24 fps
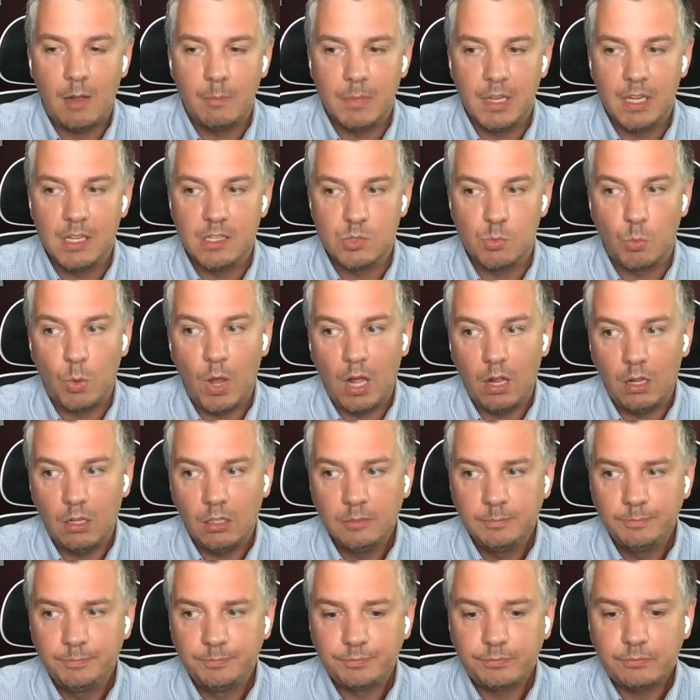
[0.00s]
as
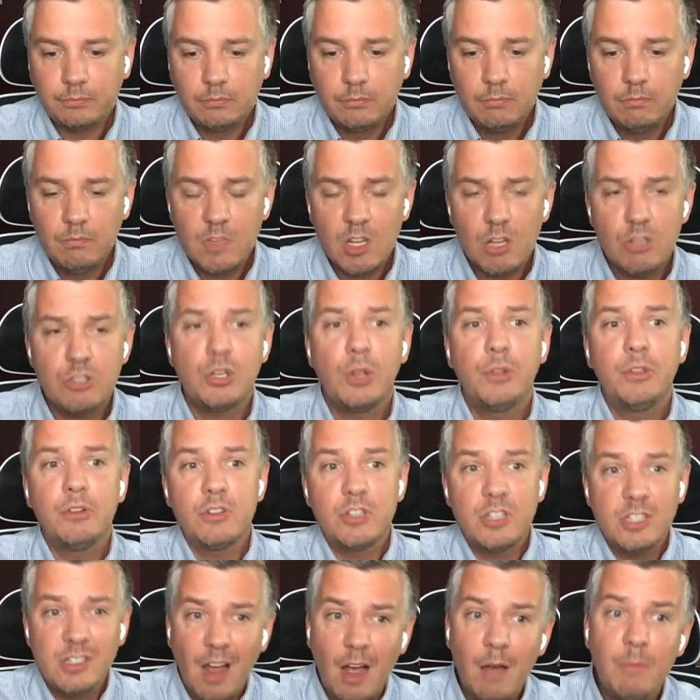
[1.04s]
well. So there's
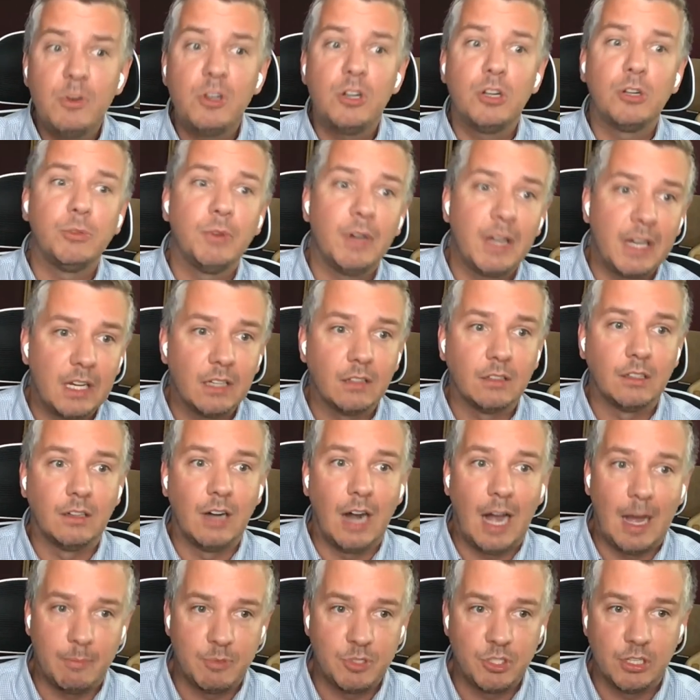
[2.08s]
some curricular
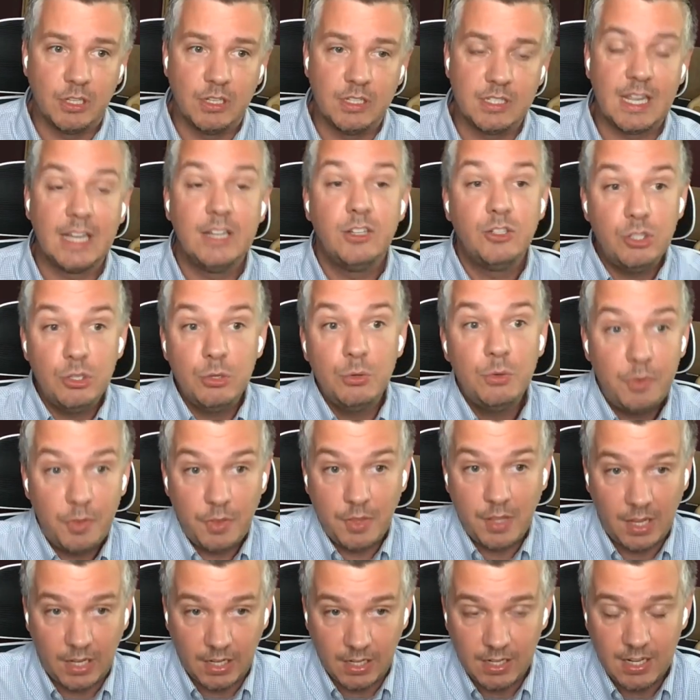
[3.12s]
options. I do
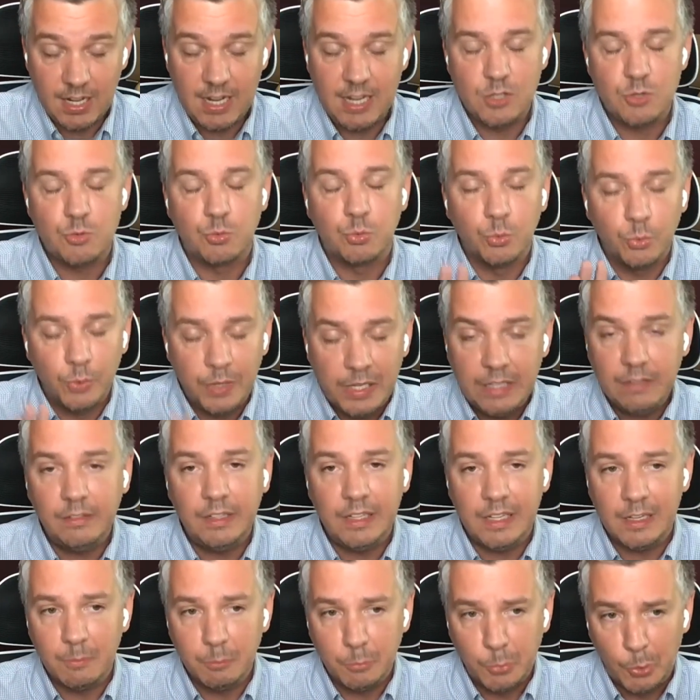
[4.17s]
think it's
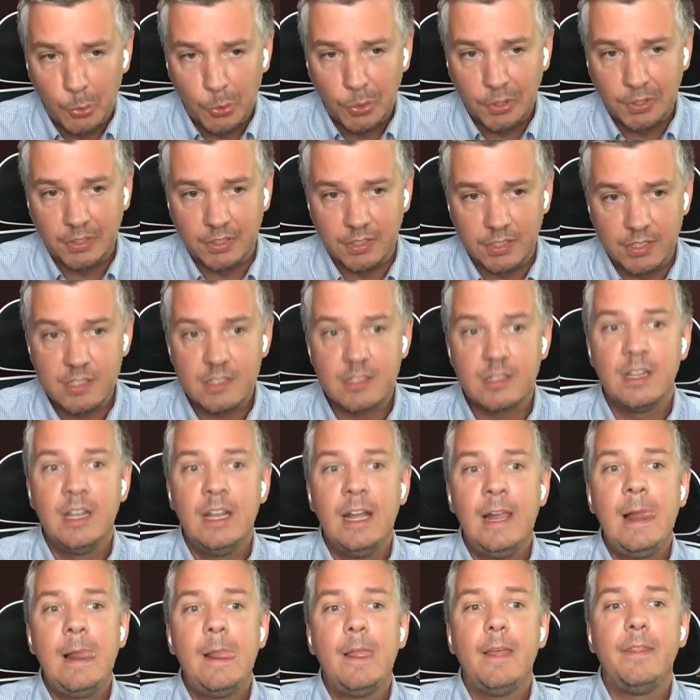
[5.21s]
really important
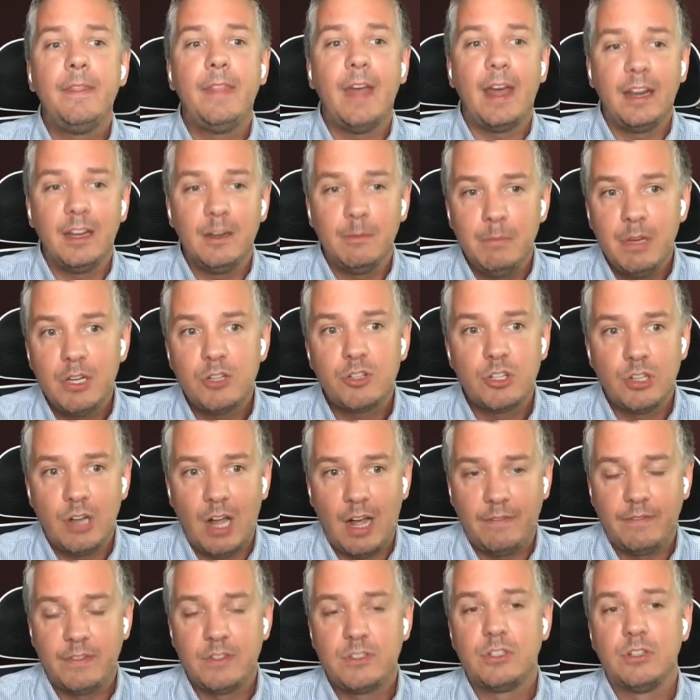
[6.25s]
that admission
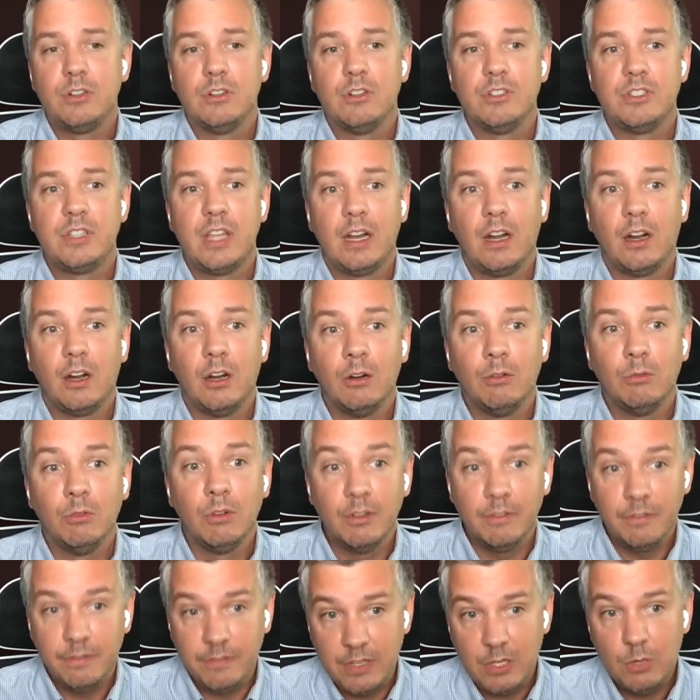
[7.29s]
officers that are
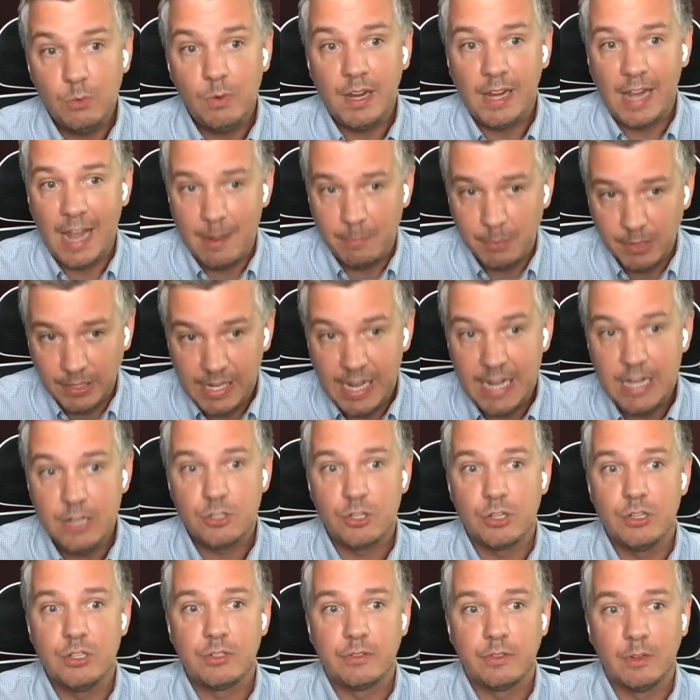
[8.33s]
reviewing
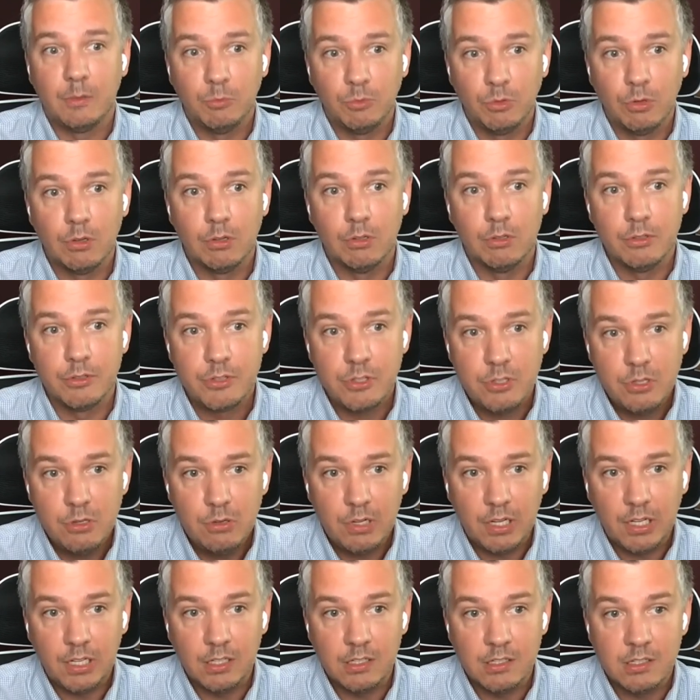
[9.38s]
applications from rural
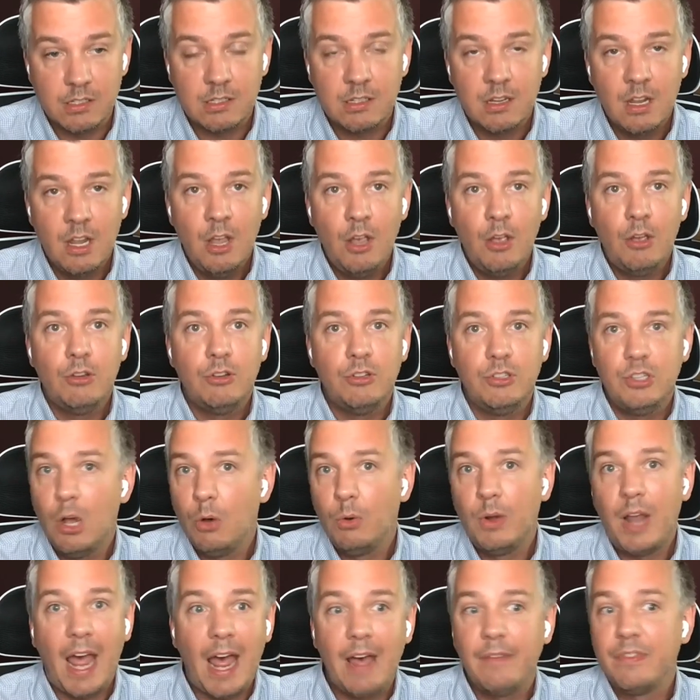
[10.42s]
students
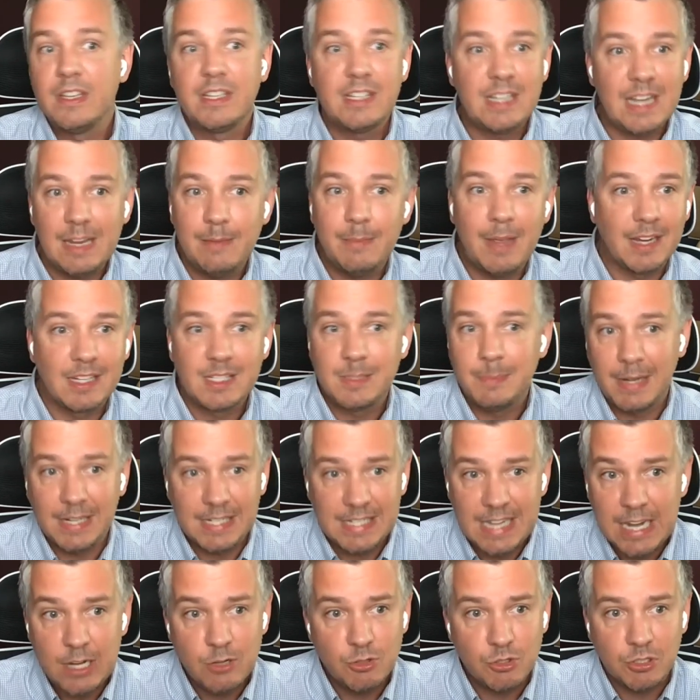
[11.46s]
don't have the same
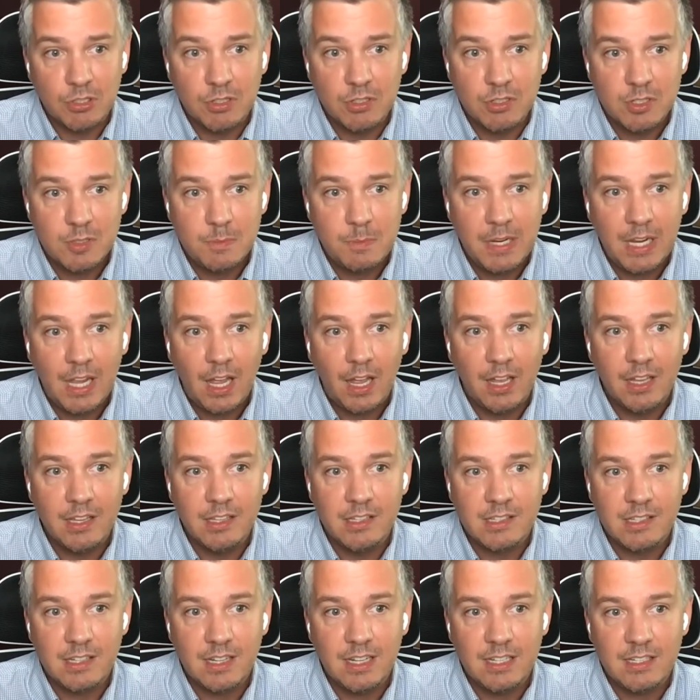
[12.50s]
expectations
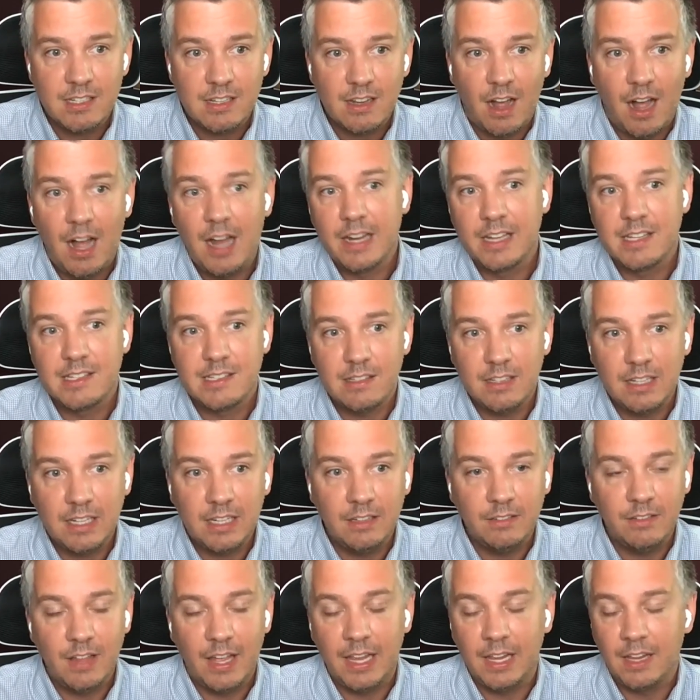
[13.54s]
because it's
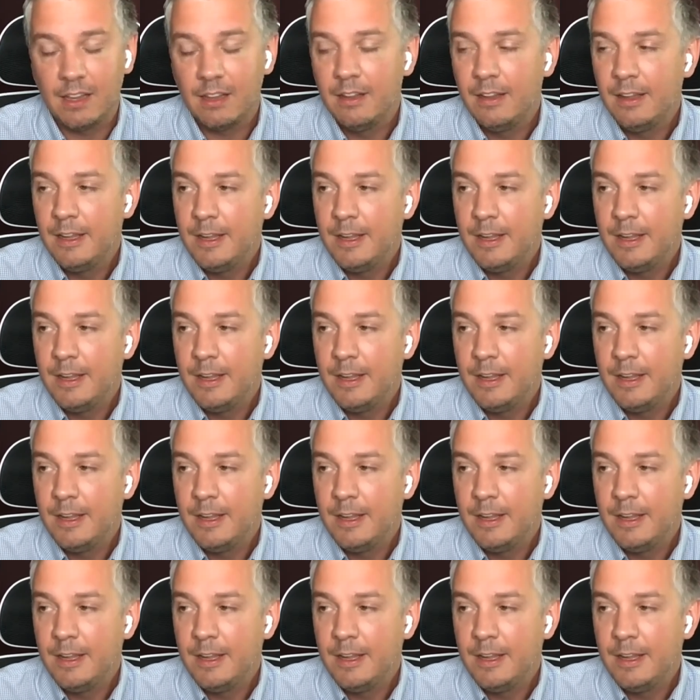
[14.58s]
honestly like